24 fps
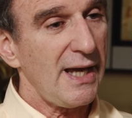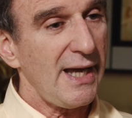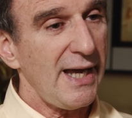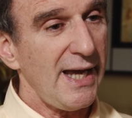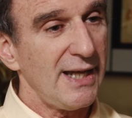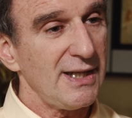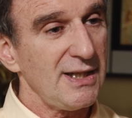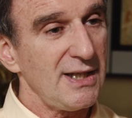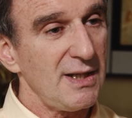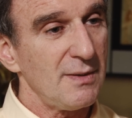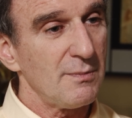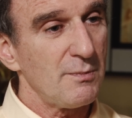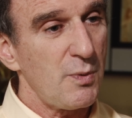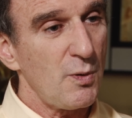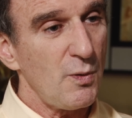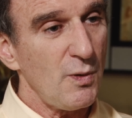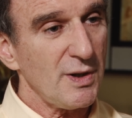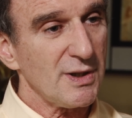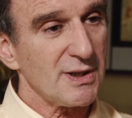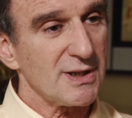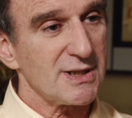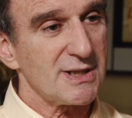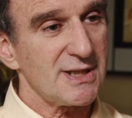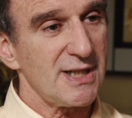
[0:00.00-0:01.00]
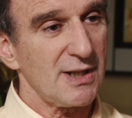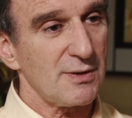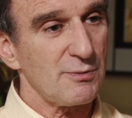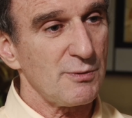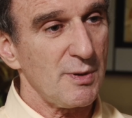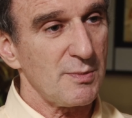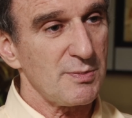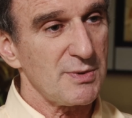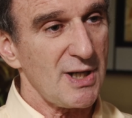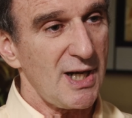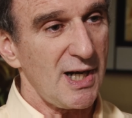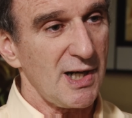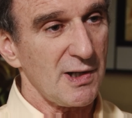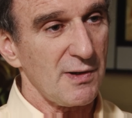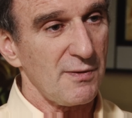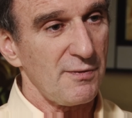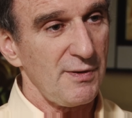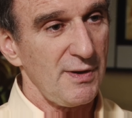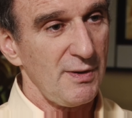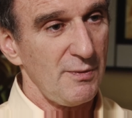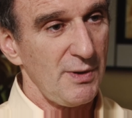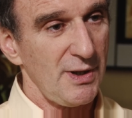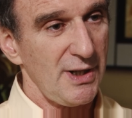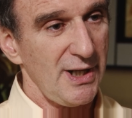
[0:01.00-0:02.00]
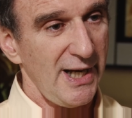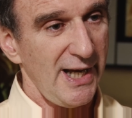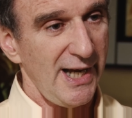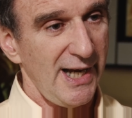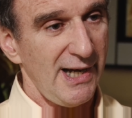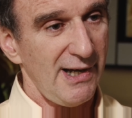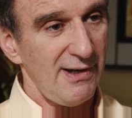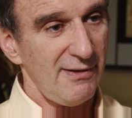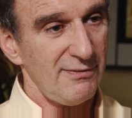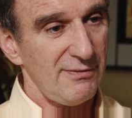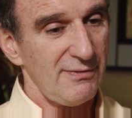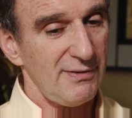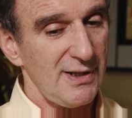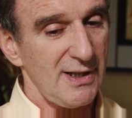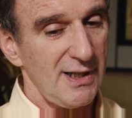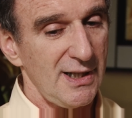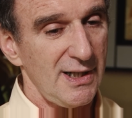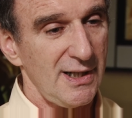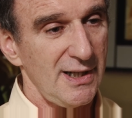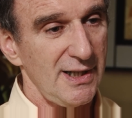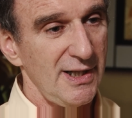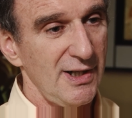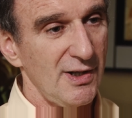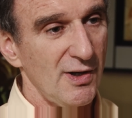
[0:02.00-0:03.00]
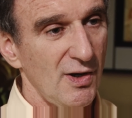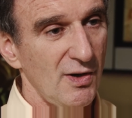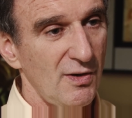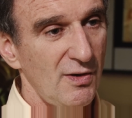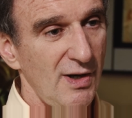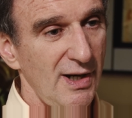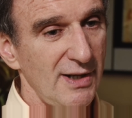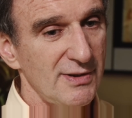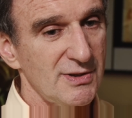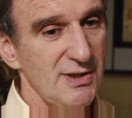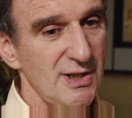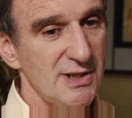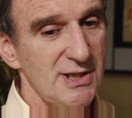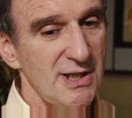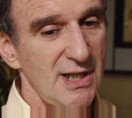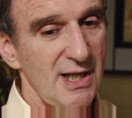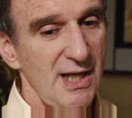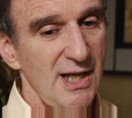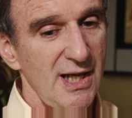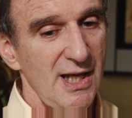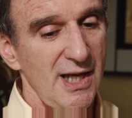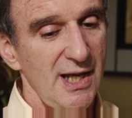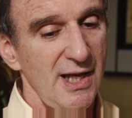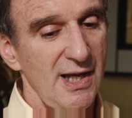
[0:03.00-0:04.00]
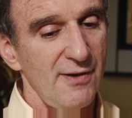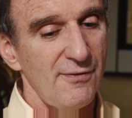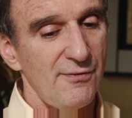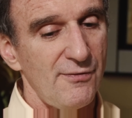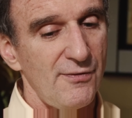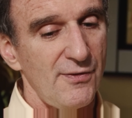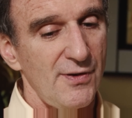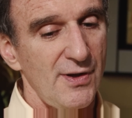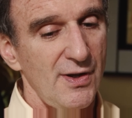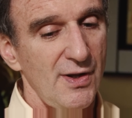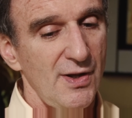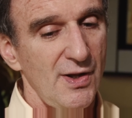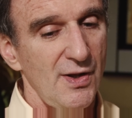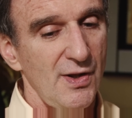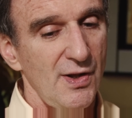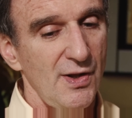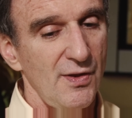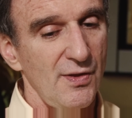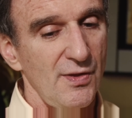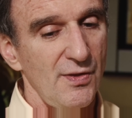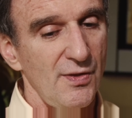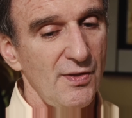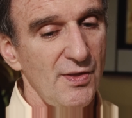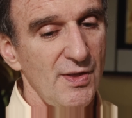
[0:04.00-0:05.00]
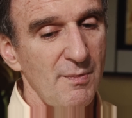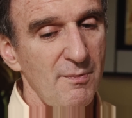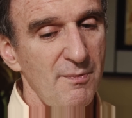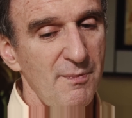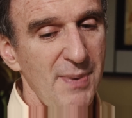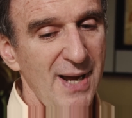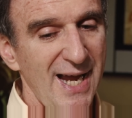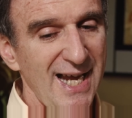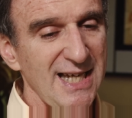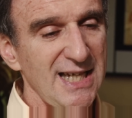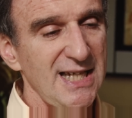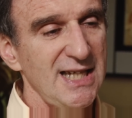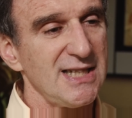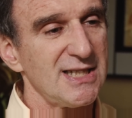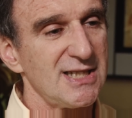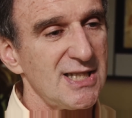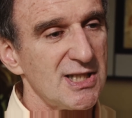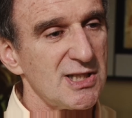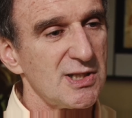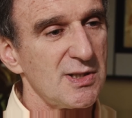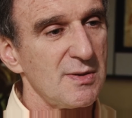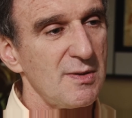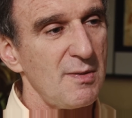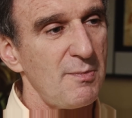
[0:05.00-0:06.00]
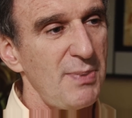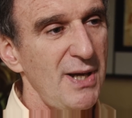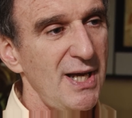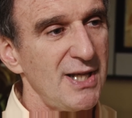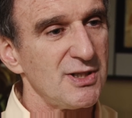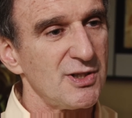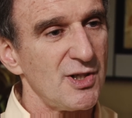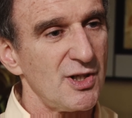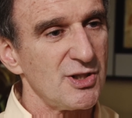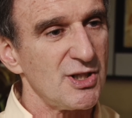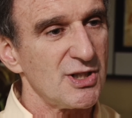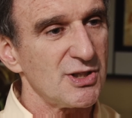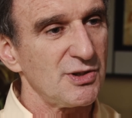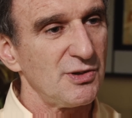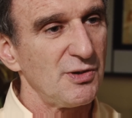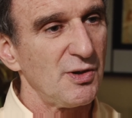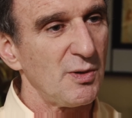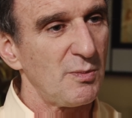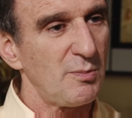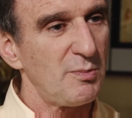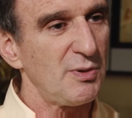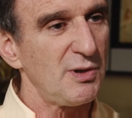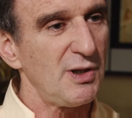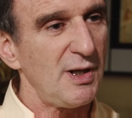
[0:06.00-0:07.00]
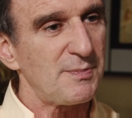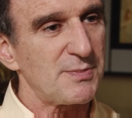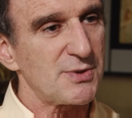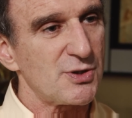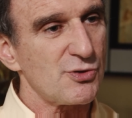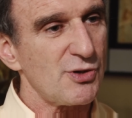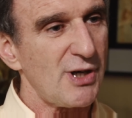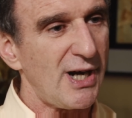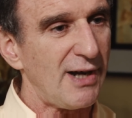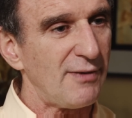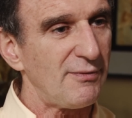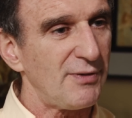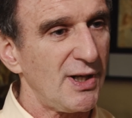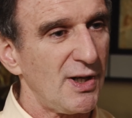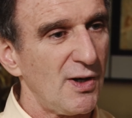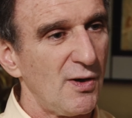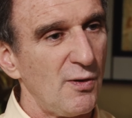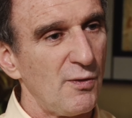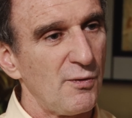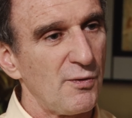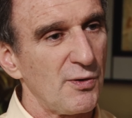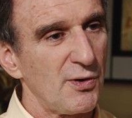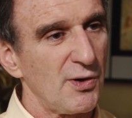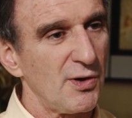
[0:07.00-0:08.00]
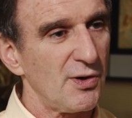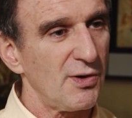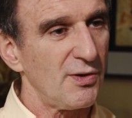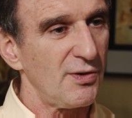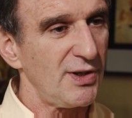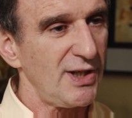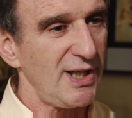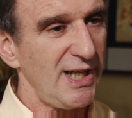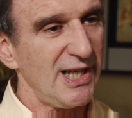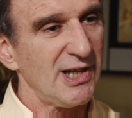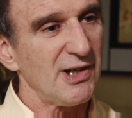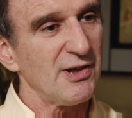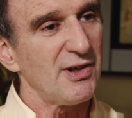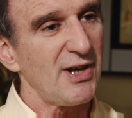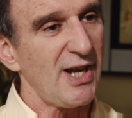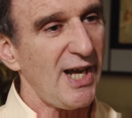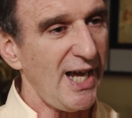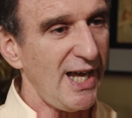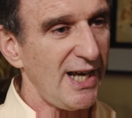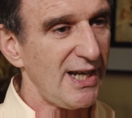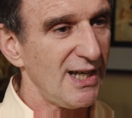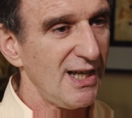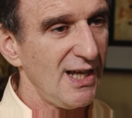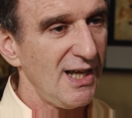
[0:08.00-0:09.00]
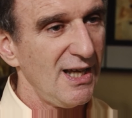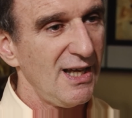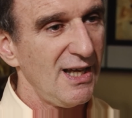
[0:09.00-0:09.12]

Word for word: And the importance that cryptography would have in our lives, because if the banking system depends on just little blips traveling over the internet,